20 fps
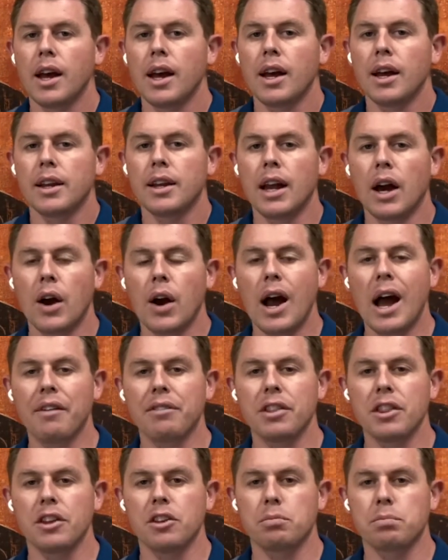Now, having
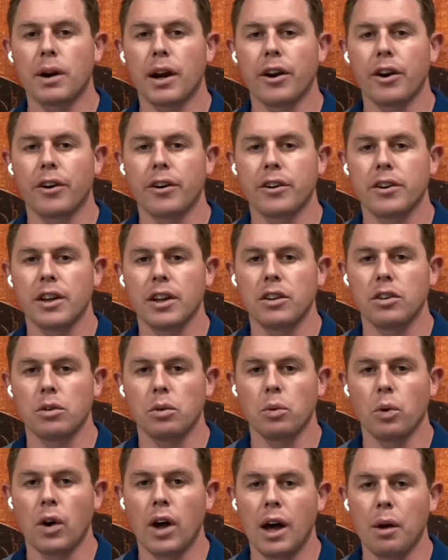these priorities
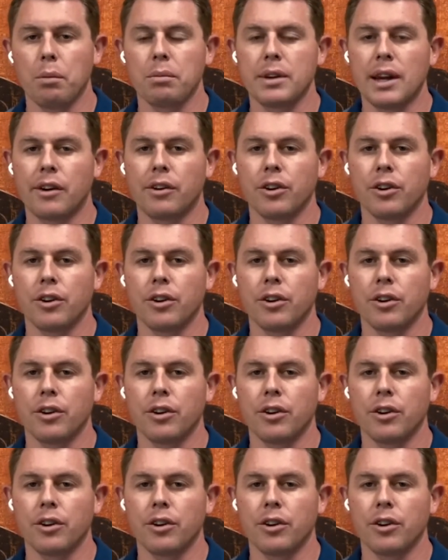will help narrow